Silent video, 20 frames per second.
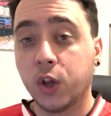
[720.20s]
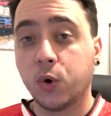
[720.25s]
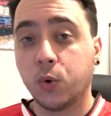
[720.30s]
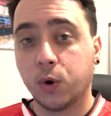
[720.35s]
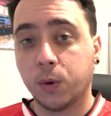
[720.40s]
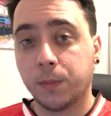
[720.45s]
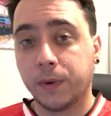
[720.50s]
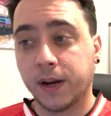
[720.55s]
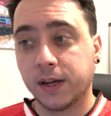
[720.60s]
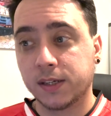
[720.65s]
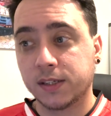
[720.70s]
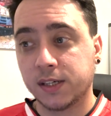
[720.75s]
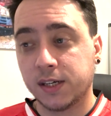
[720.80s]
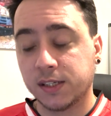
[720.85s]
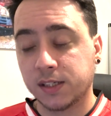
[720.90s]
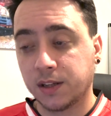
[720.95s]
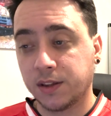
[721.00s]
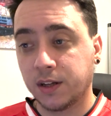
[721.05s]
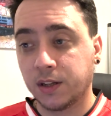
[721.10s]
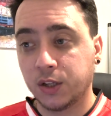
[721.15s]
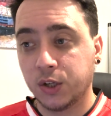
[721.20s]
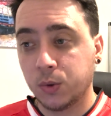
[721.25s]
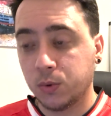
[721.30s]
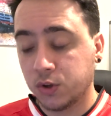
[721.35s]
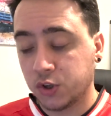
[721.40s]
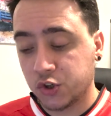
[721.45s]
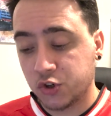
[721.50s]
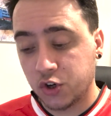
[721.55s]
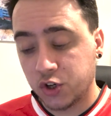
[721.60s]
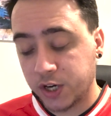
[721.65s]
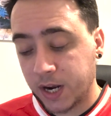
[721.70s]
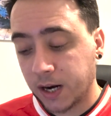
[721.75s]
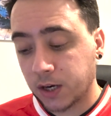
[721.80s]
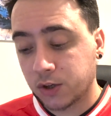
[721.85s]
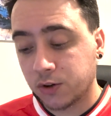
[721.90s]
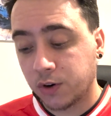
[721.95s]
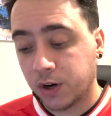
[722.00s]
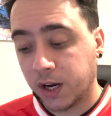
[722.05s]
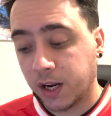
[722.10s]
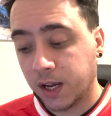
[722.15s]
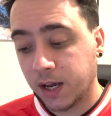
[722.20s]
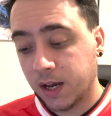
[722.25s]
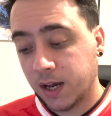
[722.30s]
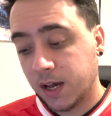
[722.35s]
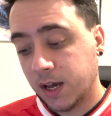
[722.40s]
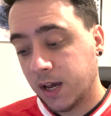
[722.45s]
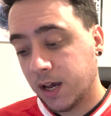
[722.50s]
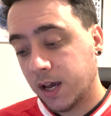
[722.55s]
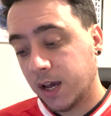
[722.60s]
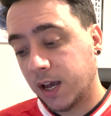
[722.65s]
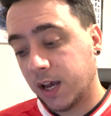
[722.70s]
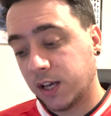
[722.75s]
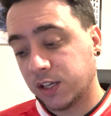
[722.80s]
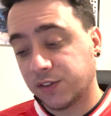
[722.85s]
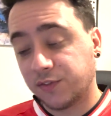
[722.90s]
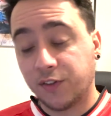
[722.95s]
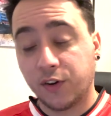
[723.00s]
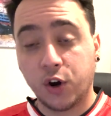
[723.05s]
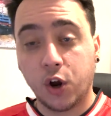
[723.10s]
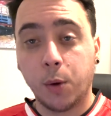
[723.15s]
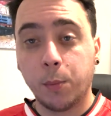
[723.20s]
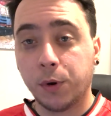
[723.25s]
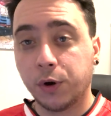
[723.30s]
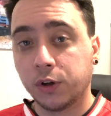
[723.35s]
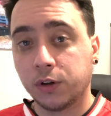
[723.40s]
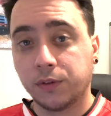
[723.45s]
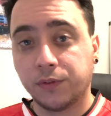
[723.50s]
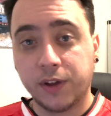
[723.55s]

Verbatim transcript: go up next season. I think Luton's trajectory is phenomenal.